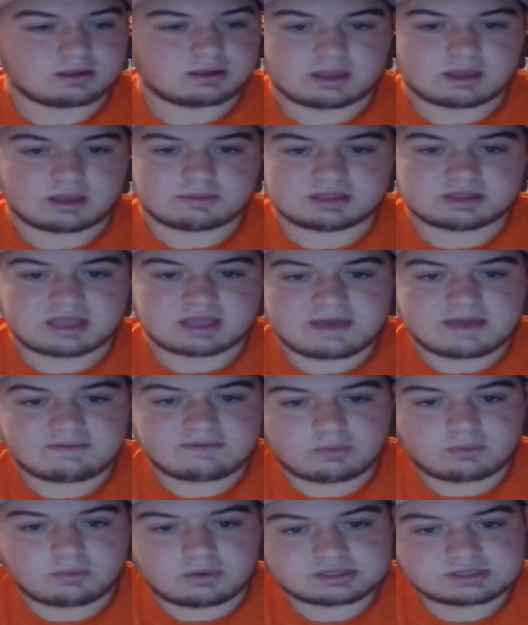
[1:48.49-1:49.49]
I mean, they
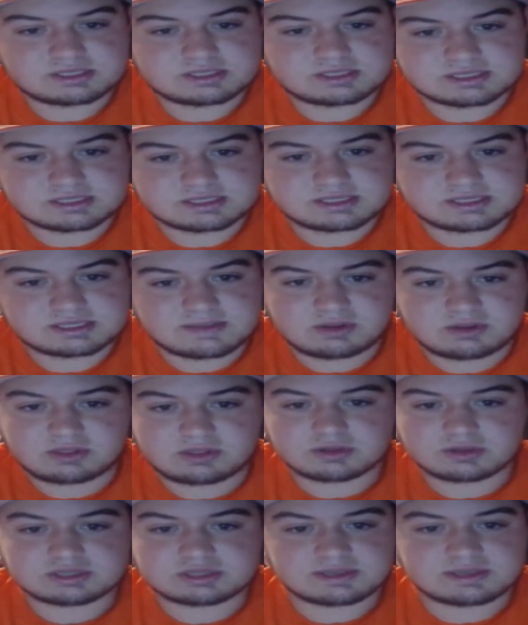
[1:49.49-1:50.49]
haven't won since
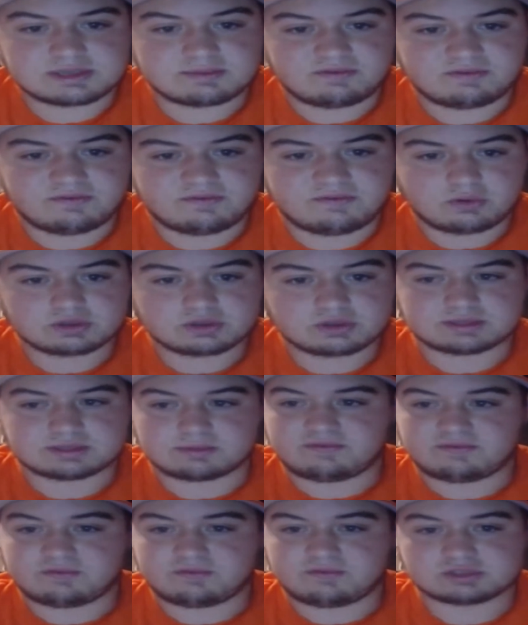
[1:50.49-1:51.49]
73, 74,
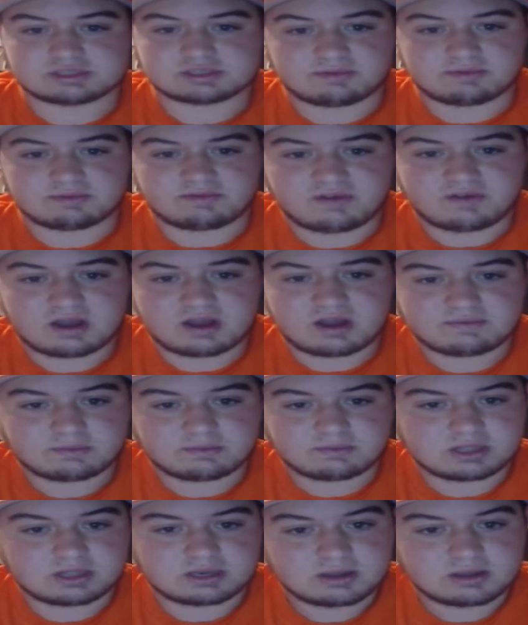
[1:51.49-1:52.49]
74, 75. I
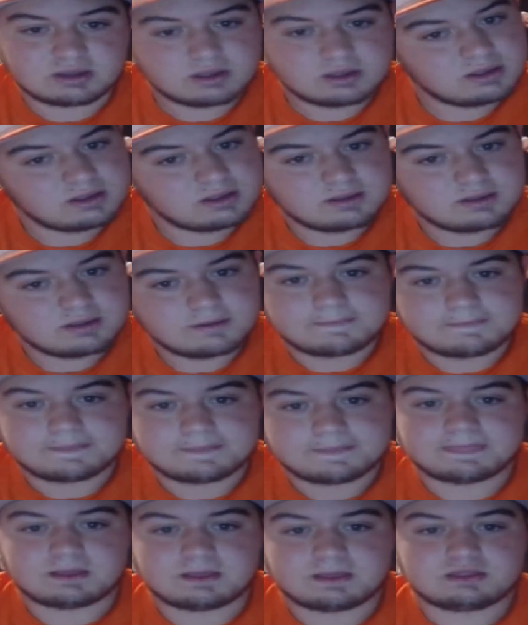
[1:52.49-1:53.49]
mean,
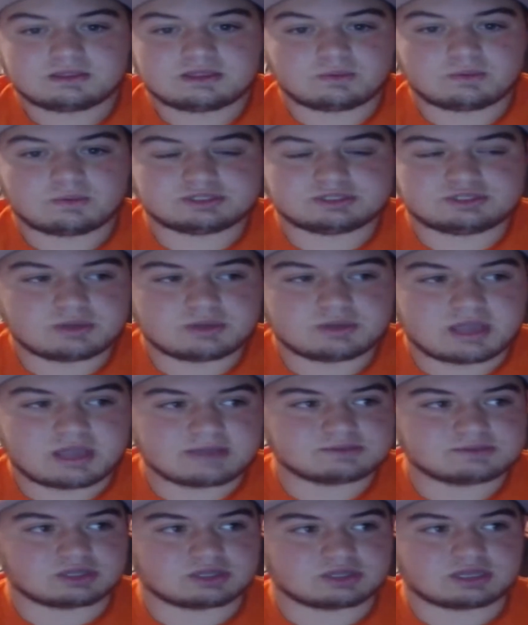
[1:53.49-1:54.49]
they won 2
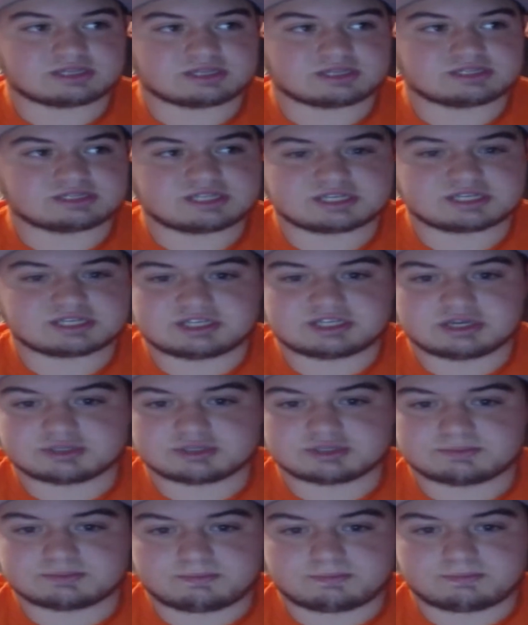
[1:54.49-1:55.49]
games. They're like 6
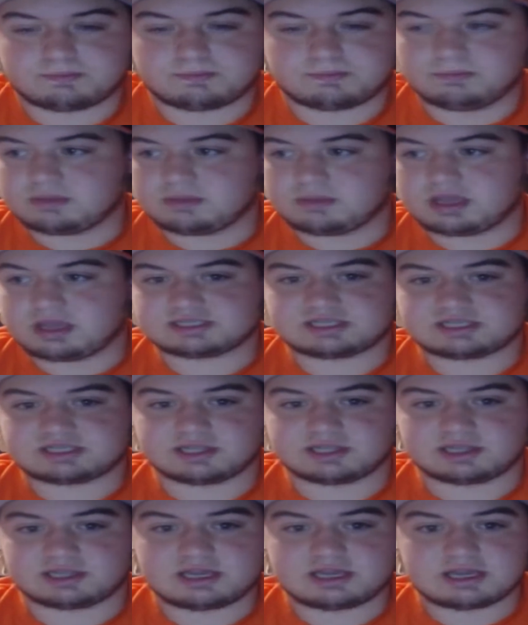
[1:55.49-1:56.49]
years into the
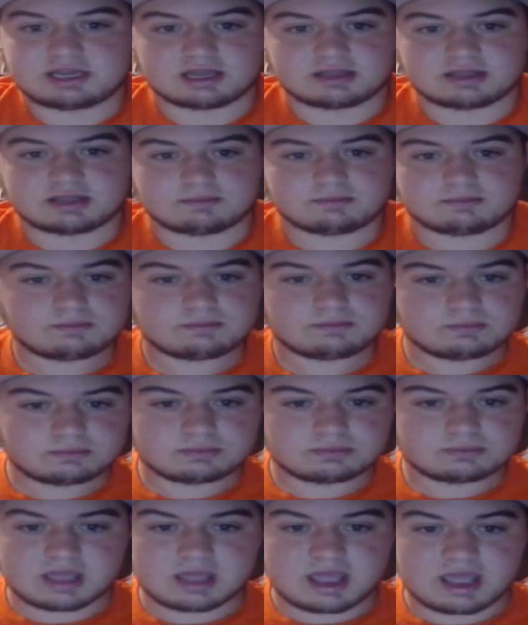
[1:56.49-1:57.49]
league, and
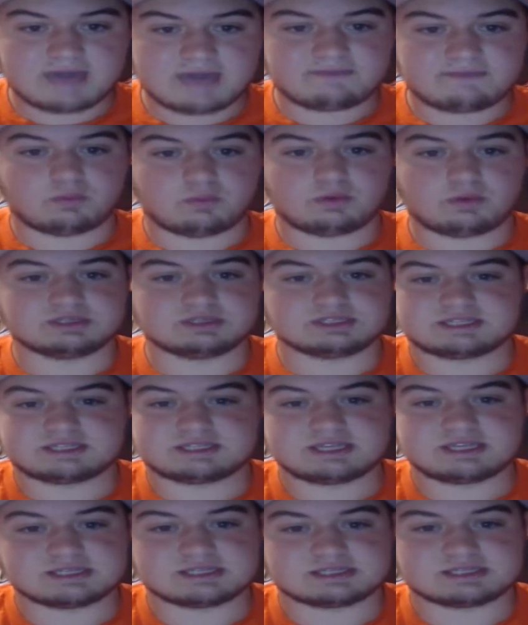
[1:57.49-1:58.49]
they haven't won
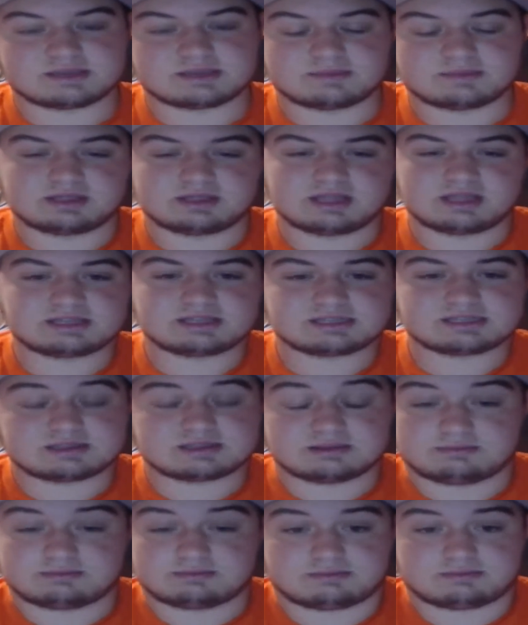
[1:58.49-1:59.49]
since. I mean, that's
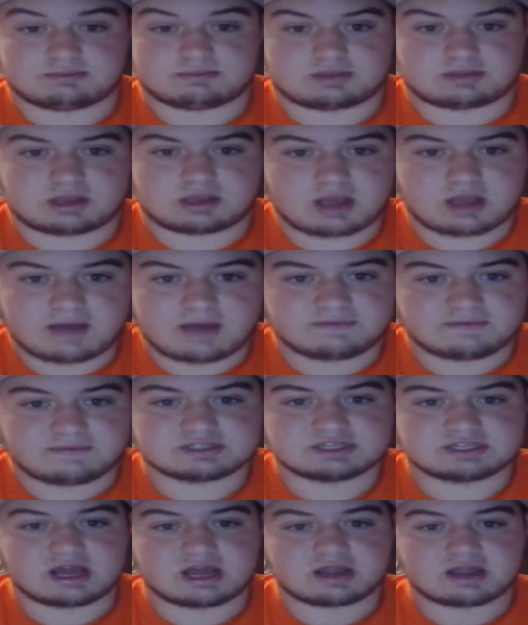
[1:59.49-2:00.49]

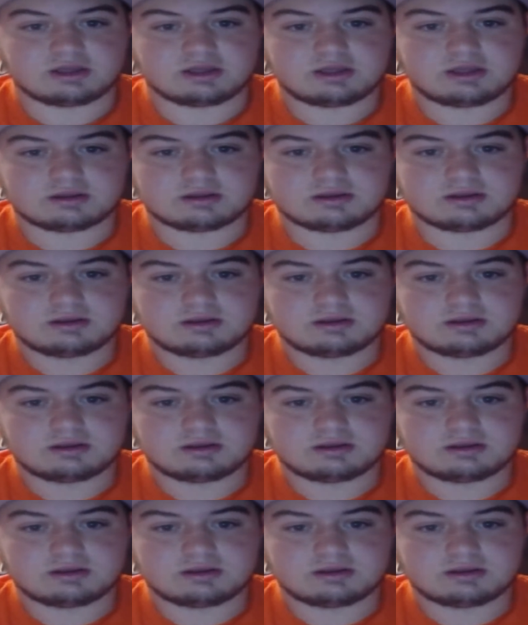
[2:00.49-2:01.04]
obviously not good.